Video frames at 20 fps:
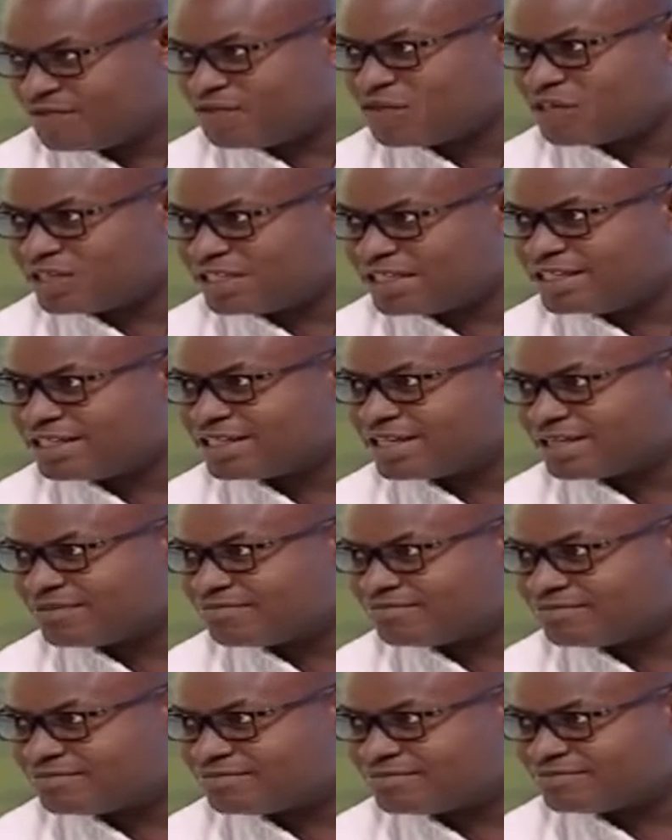you're a leader,
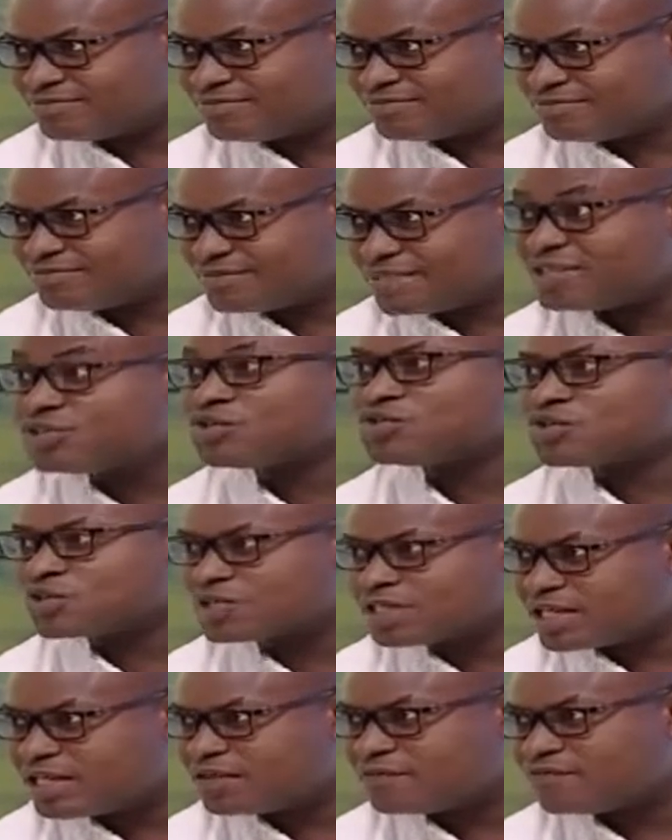is
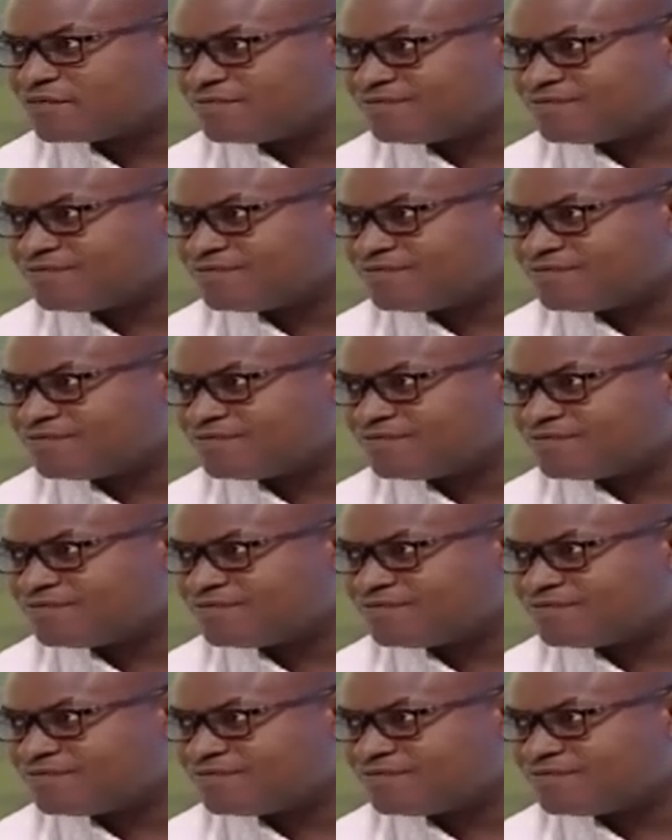yourself.